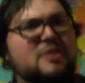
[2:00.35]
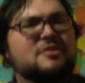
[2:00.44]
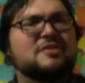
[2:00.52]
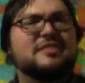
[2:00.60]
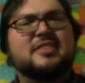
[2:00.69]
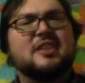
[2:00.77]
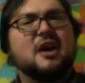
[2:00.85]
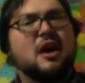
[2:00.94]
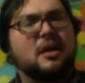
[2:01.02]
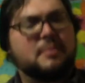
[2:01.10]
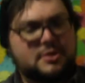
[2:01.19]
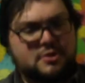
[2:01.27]
just let the
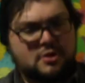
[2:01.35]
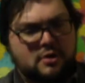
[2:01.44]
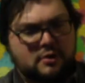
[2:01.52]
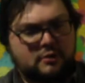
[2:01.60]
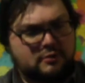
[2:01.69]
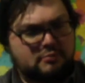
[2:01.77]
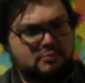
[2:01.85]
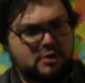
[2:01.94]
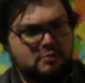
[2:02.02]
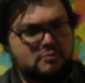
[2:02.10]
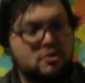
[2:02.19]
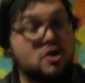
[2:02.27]
Ottoman Turks,
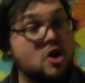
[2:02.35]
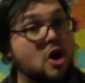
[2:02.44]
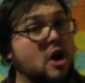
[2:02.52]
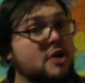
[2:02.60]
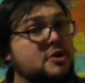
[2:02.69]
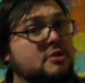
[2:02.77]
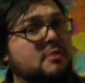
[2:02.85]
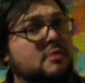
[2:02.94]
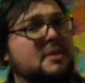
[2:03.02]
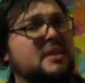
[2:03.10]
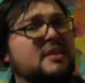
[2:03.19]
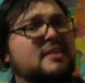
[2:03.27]

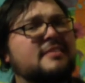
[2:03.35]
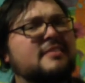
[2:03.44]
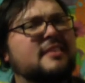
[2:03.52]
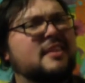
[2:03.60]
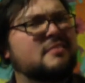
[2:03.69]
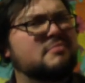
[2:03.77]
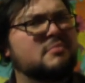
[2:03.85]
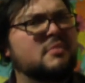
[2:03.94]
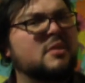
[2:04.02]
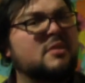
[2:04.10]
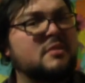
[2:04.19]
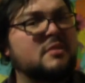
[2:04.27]
non-Europeans and
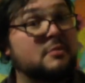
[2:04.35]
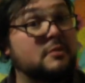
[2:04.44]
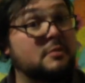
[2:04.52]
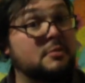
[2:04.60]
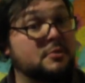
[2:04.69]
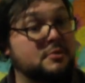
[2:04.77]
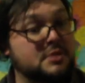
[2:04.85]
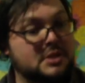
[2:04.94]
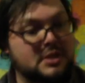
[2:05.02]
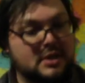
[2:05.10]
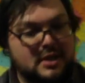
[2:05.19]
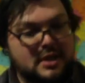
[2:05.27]
Muslims to boot,
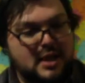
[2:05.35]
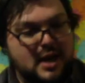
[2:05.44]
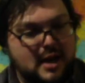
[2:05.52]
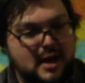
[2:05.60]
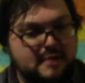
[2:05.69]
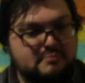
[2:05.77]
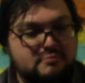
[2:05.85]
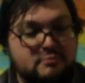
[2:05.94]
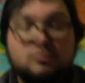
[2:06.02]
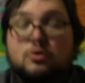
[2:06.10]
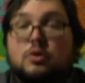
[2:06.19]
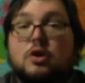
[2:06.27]

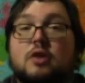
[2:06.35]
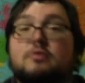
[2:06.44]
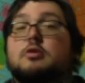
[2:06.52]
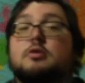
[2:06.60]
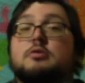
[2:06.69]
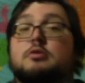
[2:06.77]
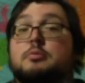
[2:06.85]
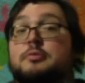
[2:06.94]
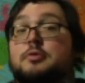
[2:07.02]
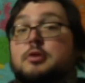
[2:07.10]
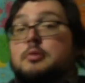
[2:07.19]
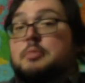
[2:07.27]
rule over a group
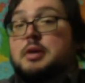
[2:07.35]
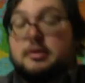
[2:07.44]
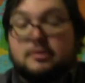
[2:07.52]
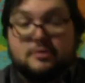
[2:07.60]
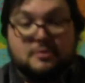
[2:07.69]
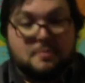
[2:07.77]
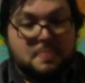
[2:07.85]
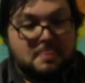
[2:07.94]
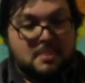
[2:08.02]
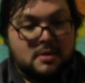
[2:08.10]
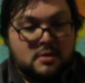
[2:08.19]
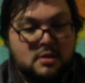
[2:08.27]
of Europeans.
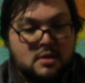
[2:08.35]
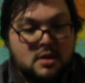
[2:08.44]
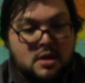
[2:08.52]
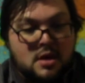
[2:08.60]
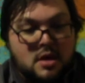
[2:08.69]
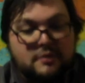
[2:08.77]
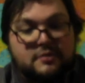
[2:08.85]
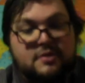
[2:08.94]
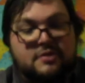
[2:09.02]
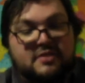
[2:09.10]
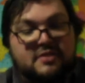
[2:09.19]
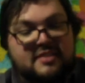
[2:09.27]
So
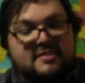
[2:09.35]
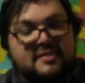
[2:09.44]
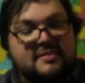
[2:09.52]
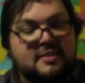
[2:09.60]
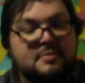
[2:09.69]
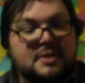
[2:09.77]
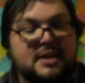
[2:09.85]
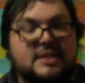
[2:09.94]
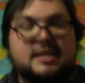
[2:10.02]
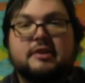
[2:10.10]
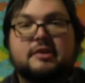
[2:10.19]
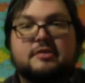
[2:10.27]
the citizens and the
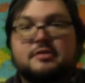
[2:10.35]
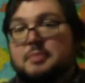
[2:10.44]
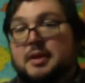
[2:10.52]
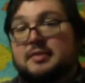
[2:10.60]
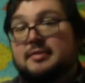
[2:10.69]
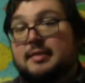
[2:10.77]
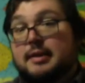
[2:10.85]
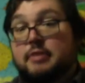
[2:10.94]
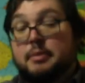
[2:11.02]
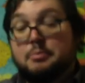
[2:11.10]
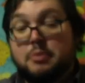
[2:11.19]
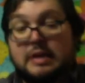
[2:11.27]
militaries of places like
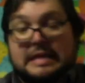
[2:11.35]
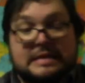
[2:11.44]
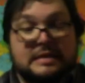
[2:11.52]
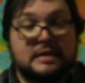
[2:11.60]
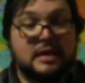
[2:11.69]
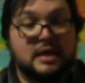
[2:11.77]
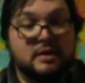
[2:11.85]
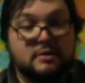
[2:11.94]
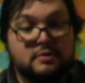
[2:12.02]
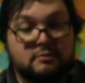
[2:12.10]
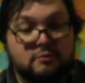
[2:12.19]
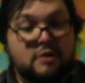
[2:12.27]
Great Britain,
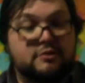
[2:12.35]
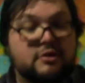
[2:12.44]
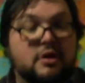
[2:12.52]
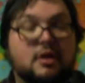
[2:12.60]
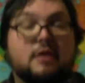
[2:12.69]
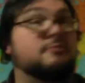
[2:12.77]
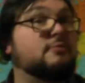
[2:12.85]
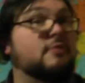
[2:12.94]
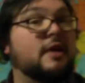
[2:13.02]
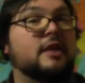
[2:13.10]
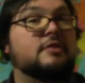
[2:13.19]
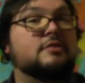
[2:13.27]
Russia,
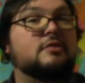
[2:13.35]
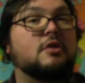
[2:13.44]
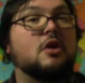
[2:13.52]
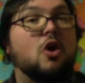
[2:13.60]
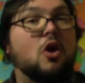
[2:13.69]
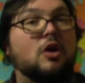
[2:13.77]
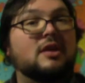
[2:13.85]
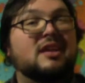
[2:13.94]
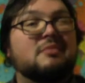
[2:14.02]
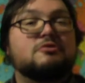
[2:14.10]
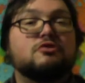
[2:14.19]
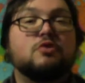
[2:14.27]
France, all end
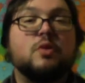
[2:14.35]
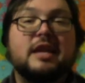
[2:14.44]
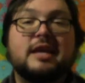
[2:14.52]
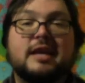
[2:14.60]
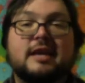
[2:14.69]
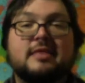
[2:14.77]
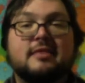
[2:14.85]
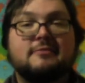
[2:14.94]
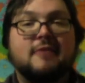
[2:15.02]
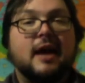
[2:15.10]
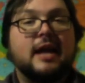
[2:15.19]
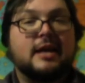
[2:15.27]
up joining in the
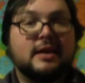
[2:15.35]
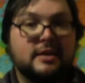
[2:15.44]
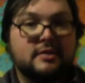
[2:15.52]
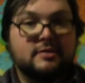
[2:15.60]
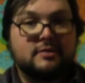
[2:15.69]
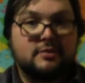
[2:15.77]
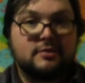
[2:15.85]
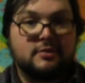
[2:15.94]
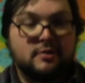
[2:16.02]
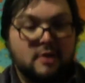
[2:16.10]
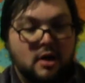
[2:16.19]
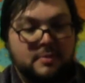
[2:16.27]
fight
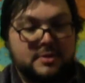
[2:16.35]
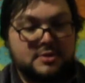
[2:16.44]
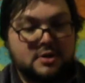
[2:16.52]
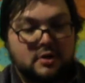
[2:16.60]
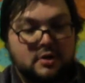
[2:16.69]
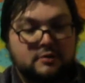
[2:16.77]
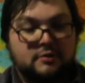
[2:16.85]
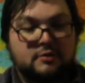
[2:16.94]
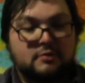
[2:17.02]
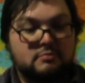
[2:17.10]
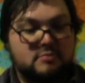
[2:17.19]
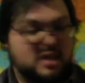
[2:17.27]
against the Ottoman
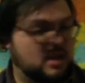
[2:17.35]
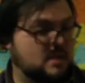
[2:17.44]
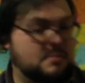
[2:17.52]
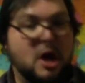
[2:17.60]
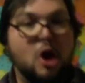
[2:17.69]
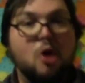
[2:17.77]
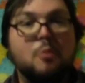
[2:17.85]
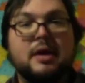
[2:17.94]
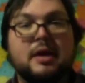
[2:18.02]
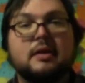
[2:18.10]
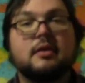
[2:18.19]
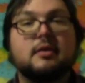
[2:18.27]
Turks. They end up
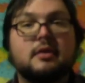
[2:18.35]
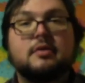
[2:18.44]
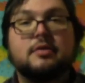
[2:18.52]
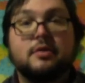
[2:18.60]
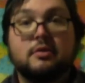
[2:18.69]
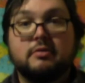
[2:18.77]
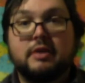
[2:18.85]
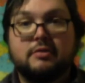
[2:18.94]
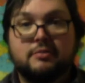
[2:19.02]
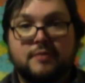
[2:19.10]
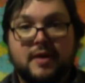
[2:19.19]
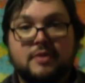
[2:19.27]
helping the
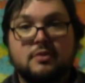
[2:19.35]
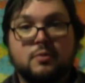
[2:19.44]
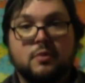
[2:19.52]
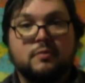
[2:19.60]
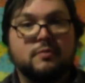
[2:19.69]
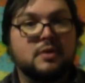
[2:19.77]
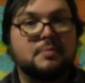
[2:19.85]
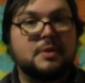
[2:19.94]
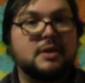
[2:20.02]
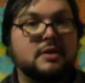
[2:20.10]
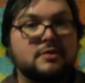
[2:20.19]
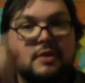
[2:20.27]
Greeks fight their war for
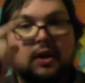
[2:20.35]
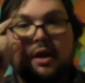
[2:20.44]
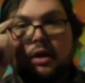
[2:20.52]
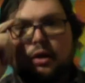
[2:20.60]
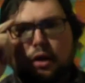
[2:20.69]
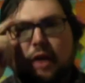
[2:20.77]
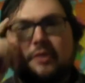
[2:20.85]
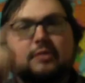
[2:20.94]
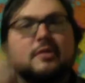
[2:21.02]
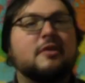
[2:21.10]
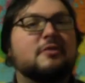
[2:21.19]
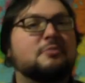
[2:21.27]
independence. Lots
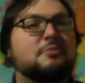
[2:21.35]
of